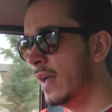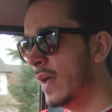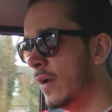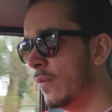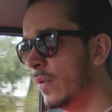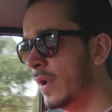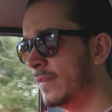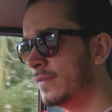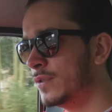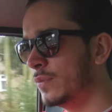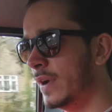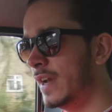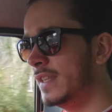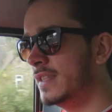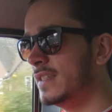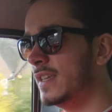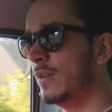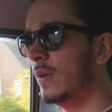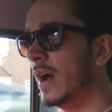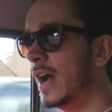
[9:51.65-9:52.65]
We'll have to wait and
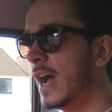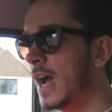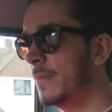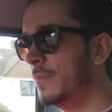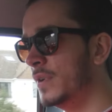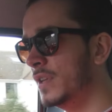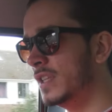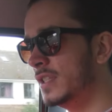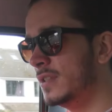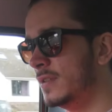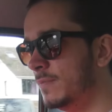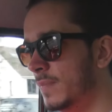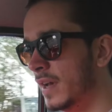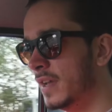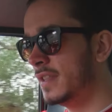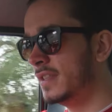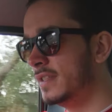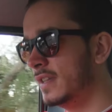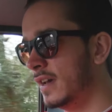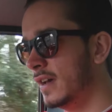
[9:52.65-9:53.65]
see what happens,
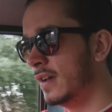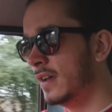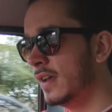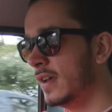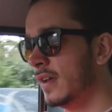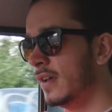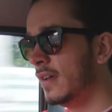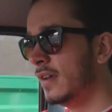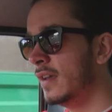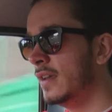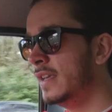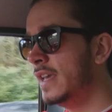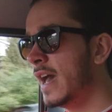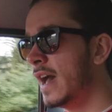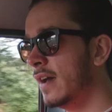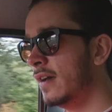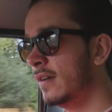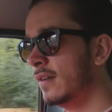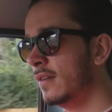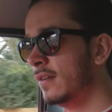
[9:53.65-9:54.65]
but yeah,
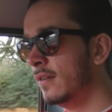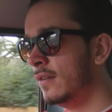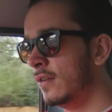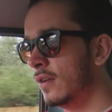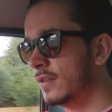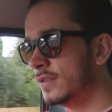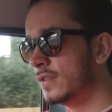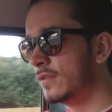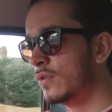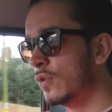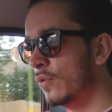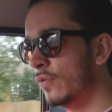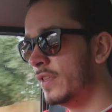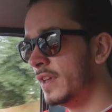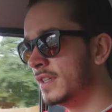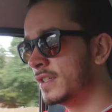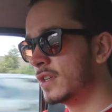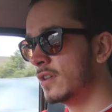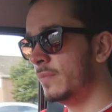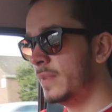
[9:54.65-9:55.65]
lots of cool
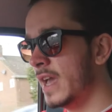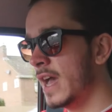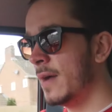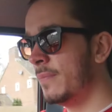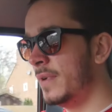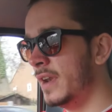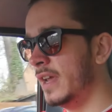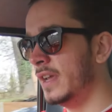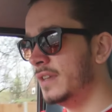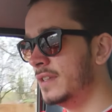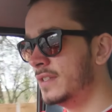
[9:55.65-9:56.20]
things could be happening.